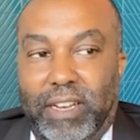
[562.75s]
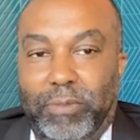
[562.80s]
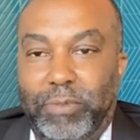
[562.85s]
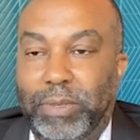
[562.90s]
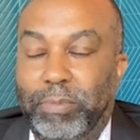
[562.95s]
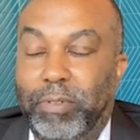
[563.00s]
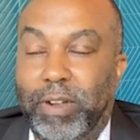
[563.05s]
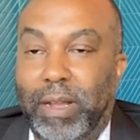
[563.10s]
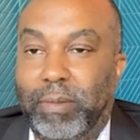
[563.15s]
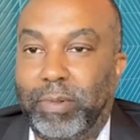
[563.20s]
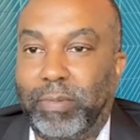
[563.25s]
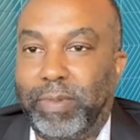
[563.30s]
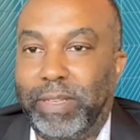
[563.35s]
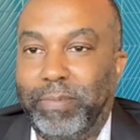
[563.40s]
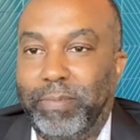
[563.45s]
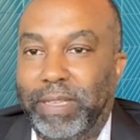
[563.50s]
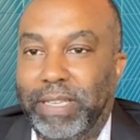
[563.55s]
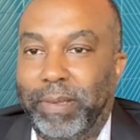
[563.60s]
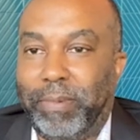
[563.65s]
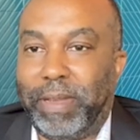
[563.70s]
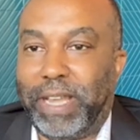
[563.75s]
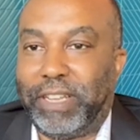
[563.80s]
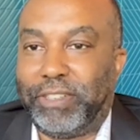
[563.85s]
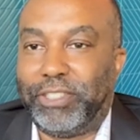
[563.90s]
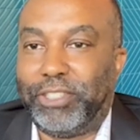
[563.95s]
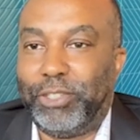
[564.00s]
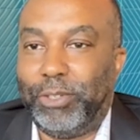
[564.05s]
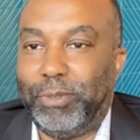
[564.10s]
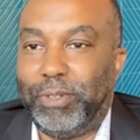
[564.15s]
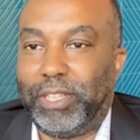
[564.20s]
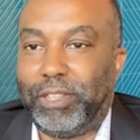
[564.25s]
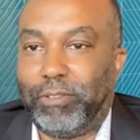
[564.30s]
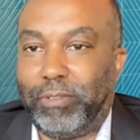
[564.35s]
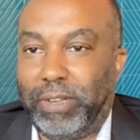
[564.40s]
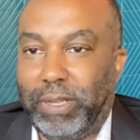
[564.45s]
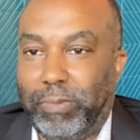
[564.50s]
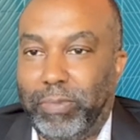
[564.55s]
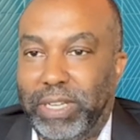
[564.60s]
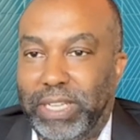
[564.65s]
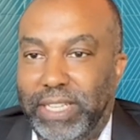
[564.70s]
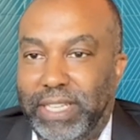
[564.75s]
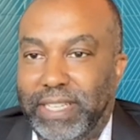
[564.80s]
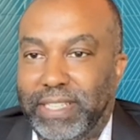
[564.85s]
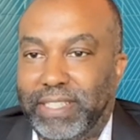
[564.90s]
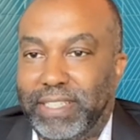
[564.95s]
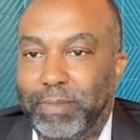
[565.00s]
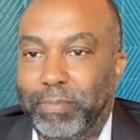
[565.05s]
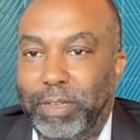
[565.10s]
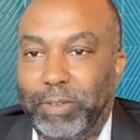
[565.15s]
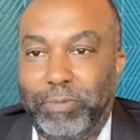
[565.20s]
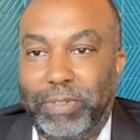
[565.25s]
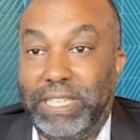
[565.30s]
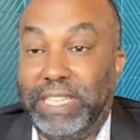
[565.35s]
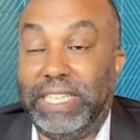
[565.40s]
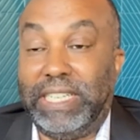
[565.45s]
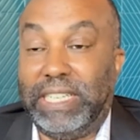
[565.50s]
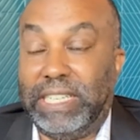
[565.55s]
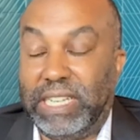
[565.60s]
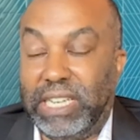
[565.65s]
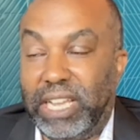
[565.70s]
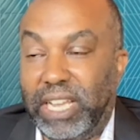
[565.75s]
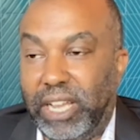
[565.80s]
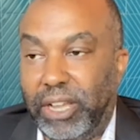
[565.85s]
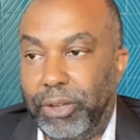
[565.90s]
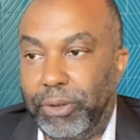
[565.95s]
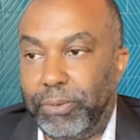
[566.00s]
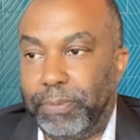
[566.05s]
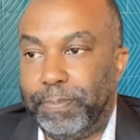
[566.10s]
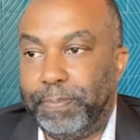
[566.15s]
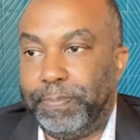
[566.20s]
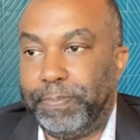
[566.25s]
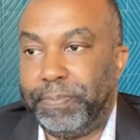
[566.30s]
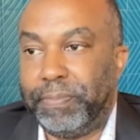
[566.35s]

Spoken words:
it would probably be about 2 or 3 weeks, but we didn't know.